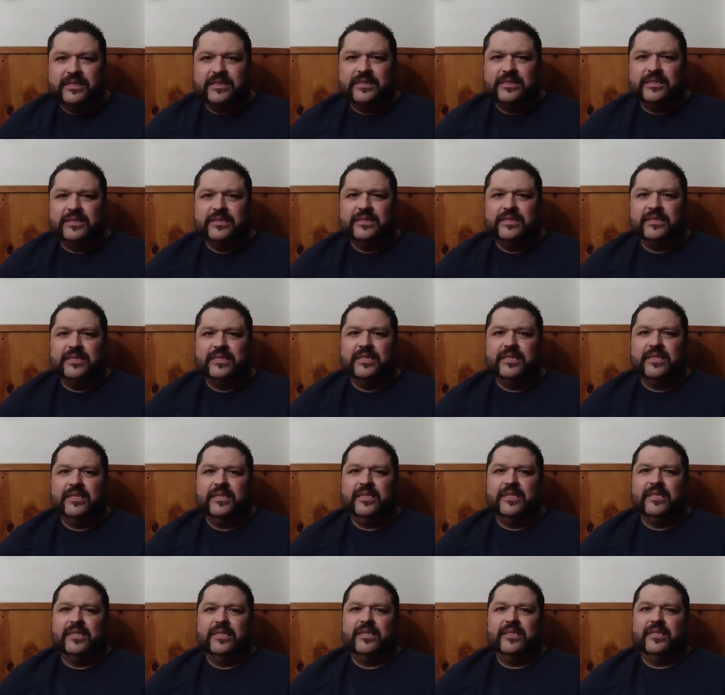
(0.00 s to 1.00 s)

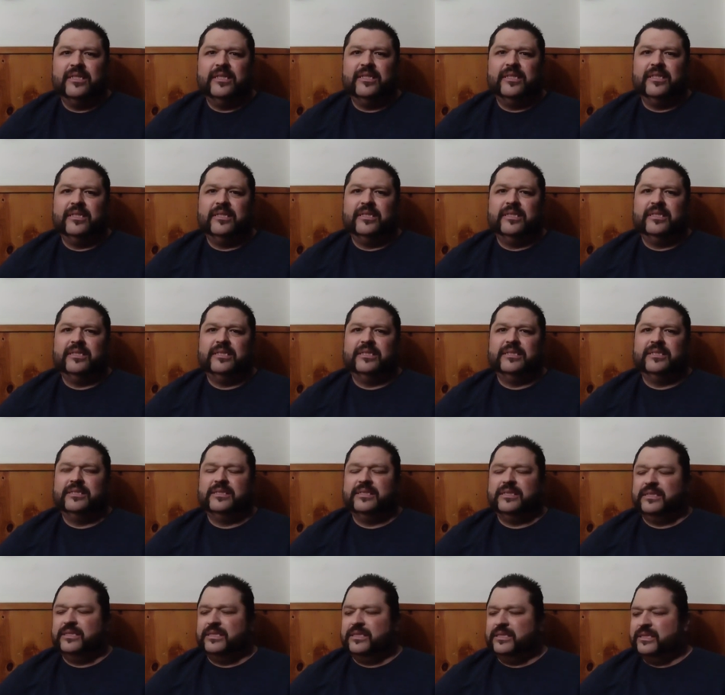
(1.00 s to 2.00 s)

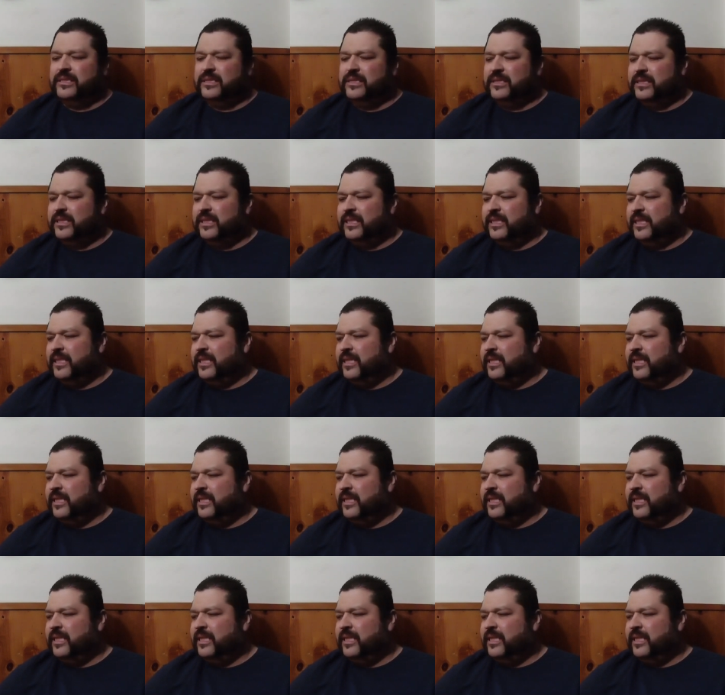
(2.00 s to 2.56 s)
(no one is talking)